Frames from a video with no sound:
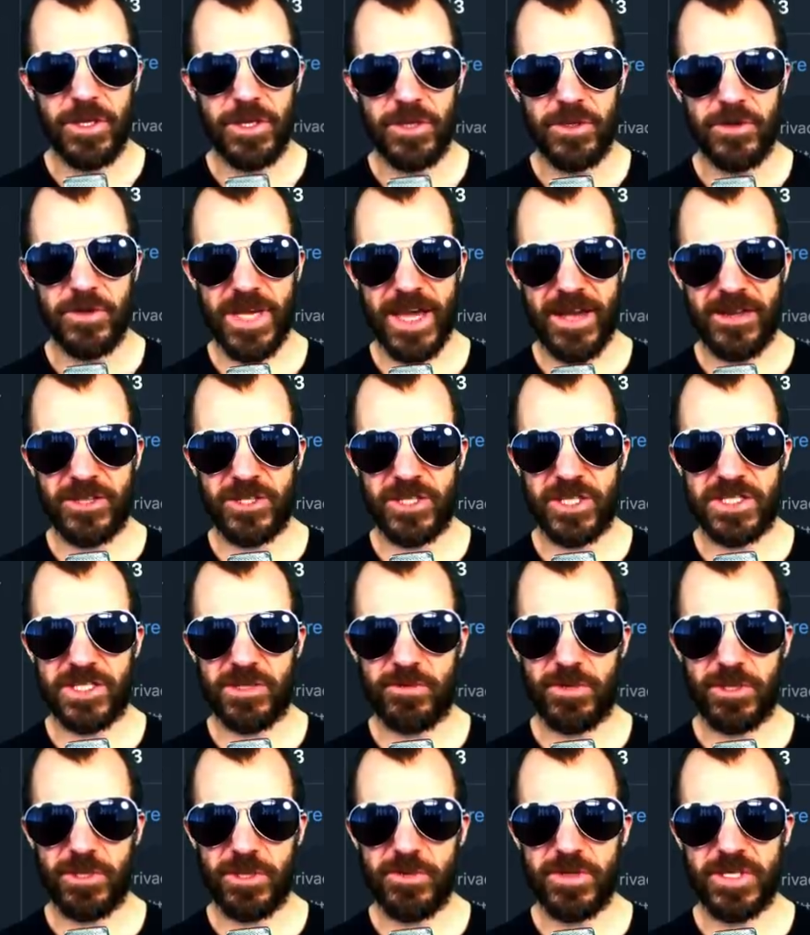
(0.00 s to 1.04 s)
You can't just
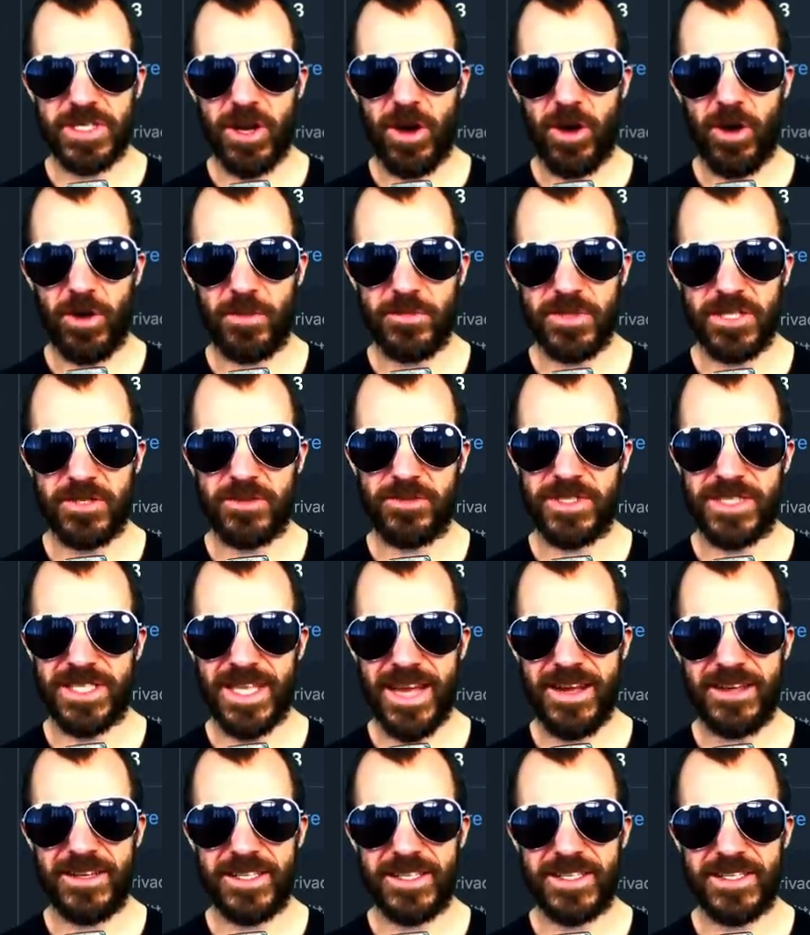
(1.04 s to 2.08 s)
reduce harms to
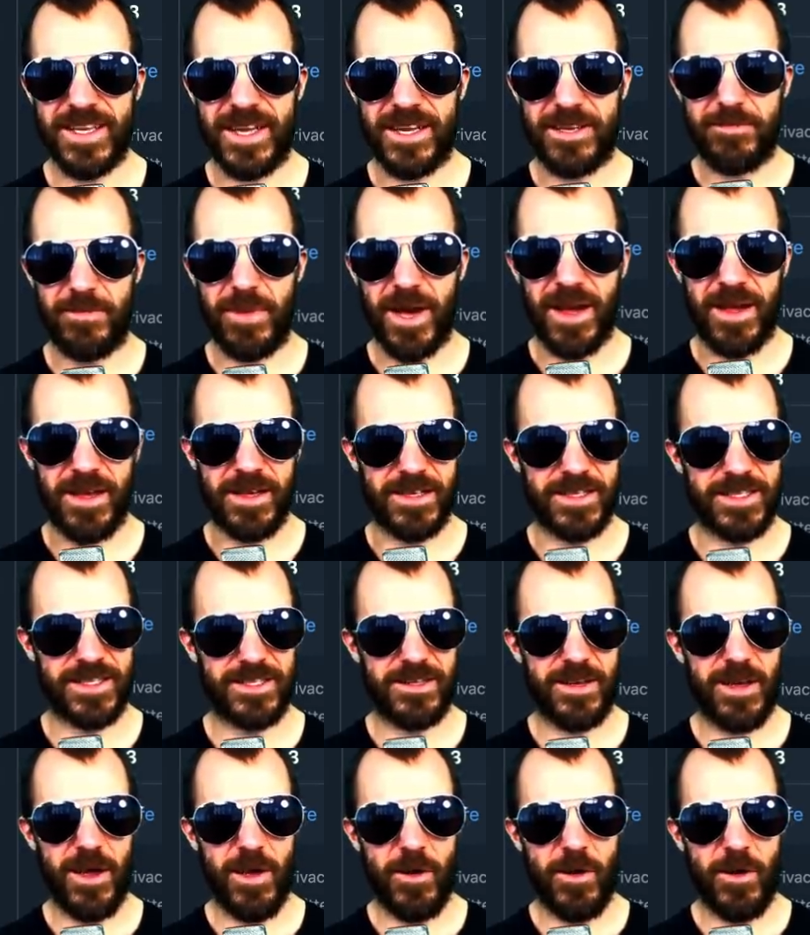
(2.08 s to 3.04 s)
dataset bias.